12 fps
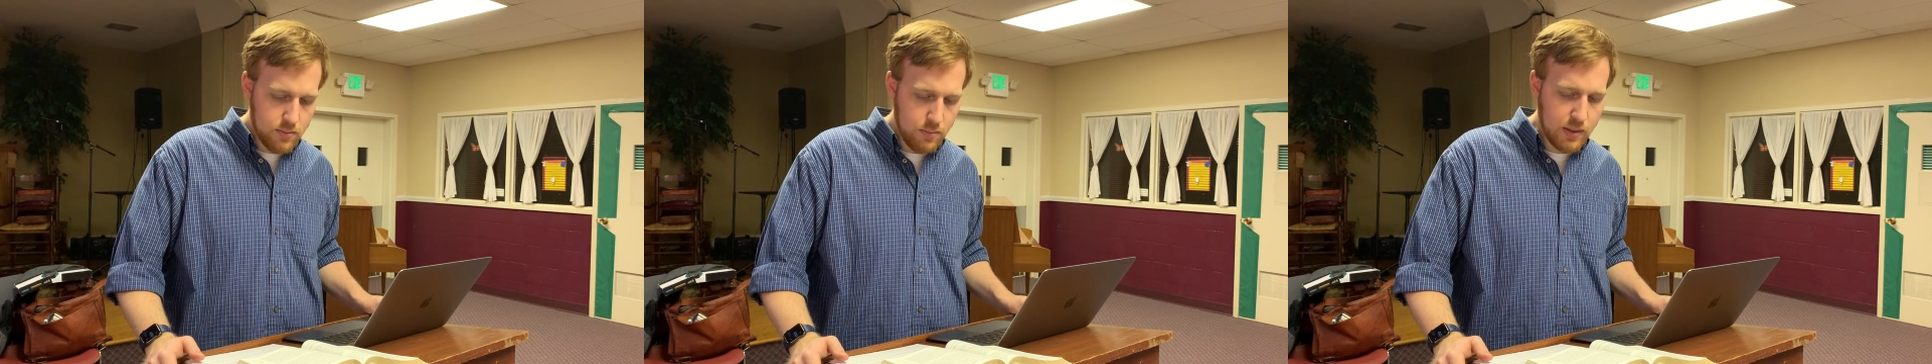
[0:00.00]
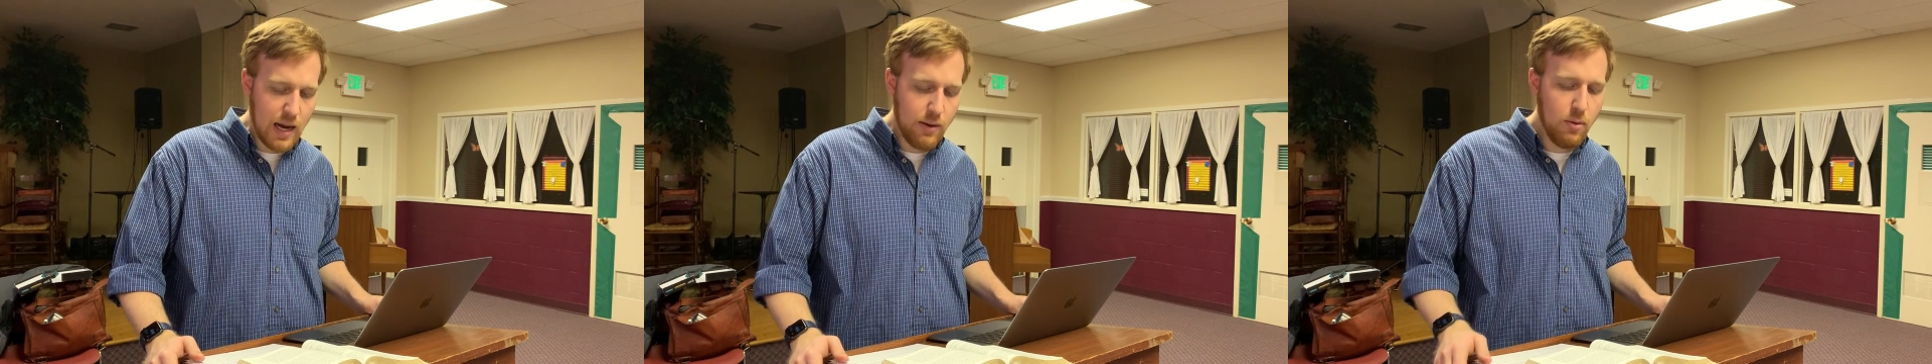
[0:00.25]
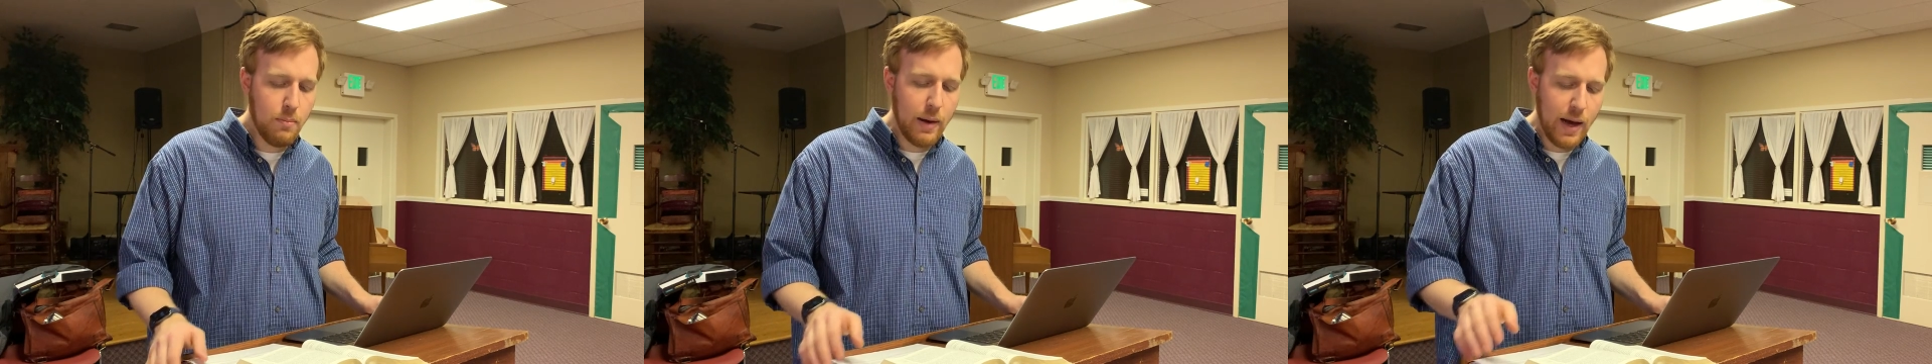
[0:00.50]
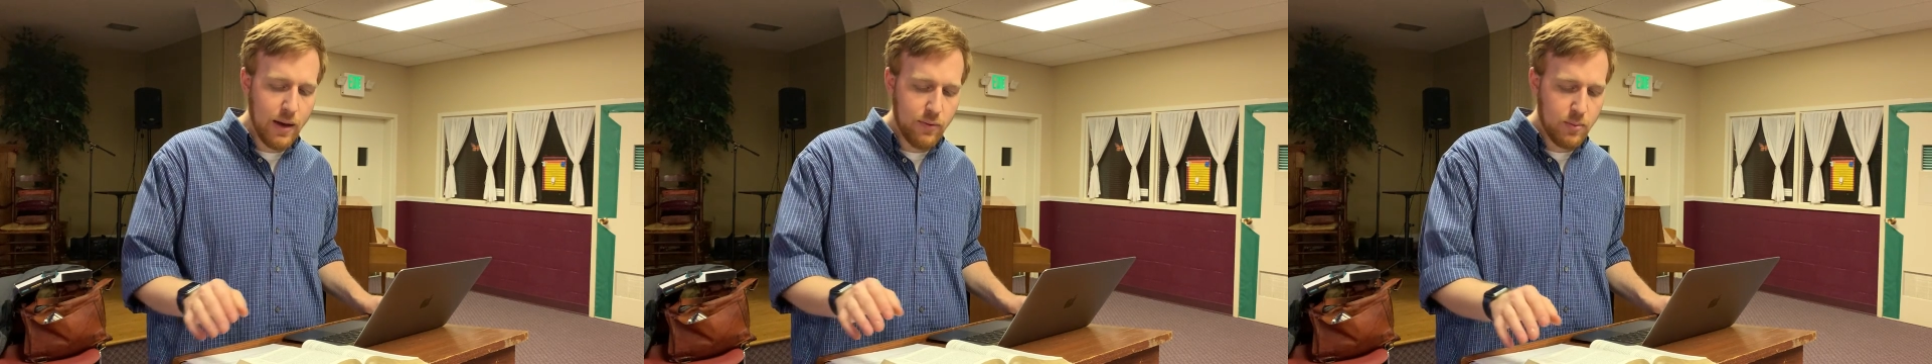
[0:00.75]
but I will
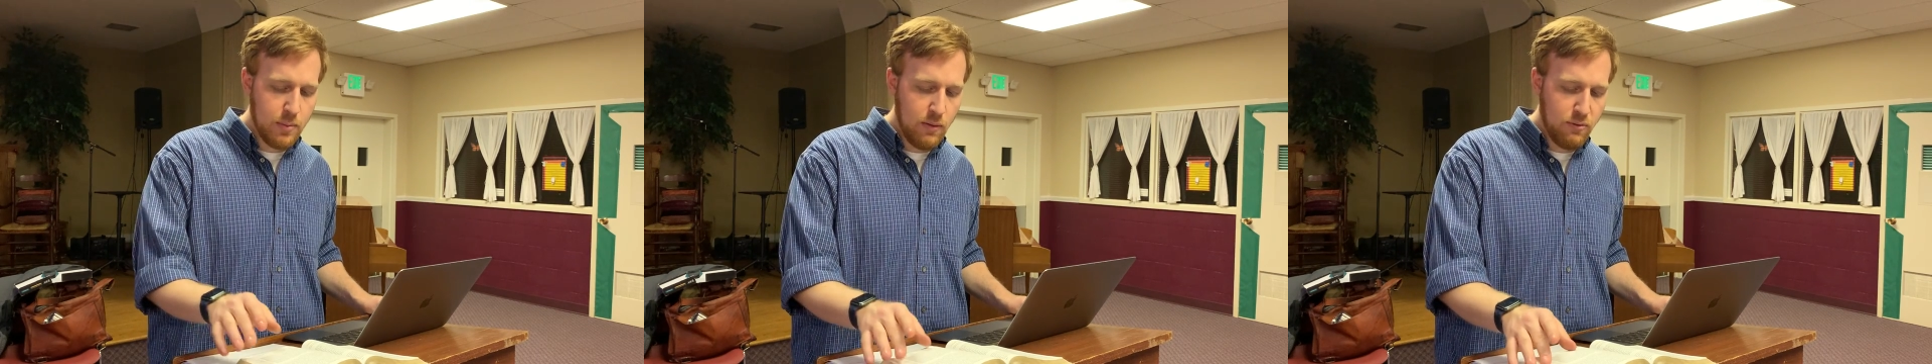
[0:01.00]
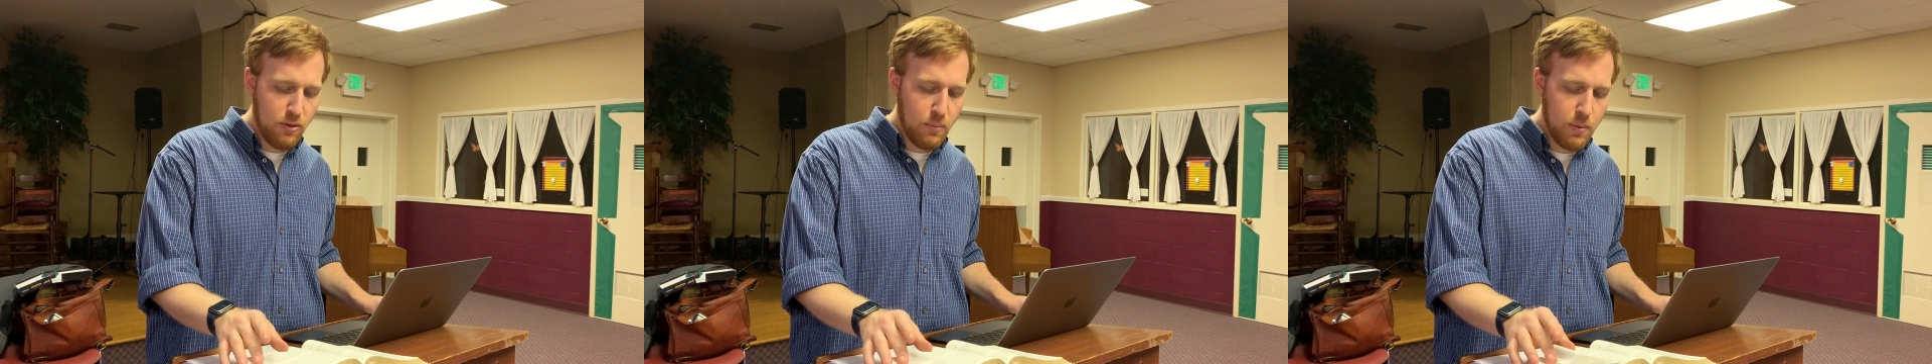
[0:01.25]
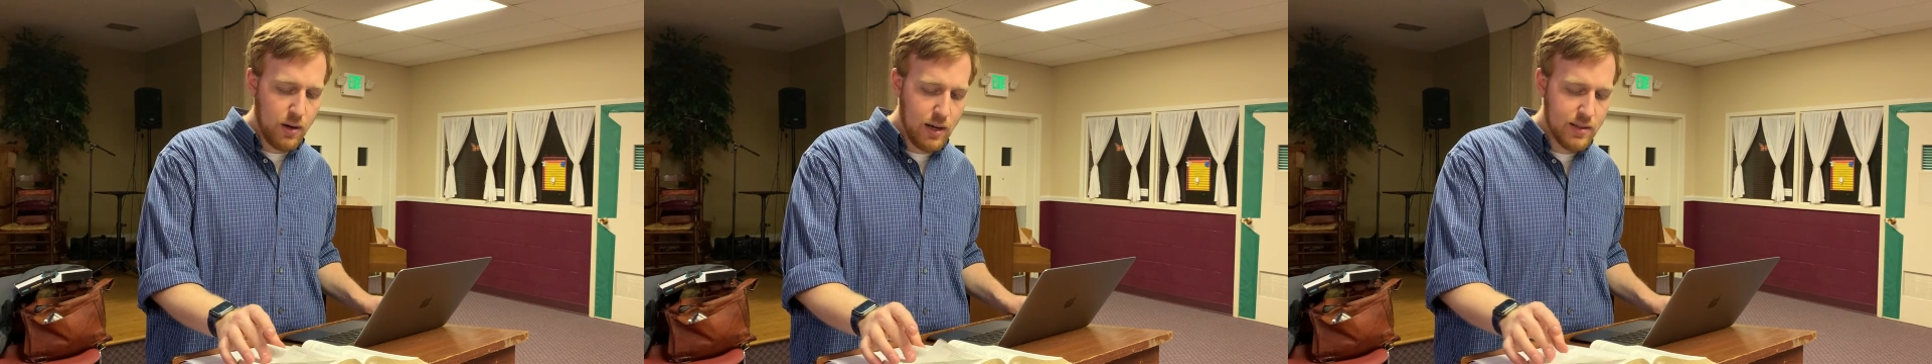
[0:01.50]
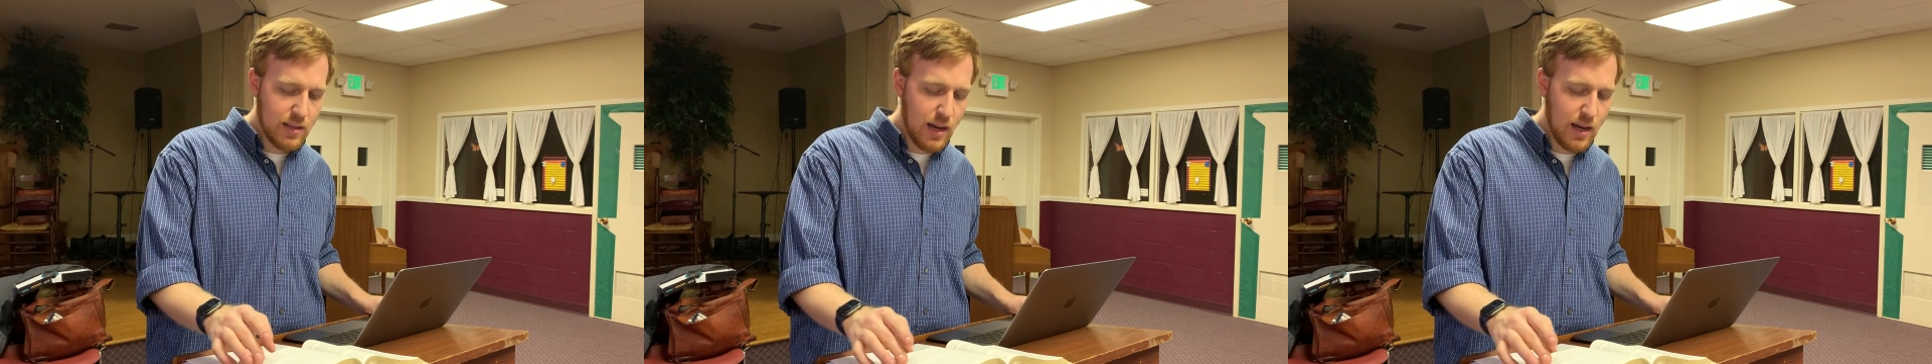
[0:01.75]
buy it from you for a price.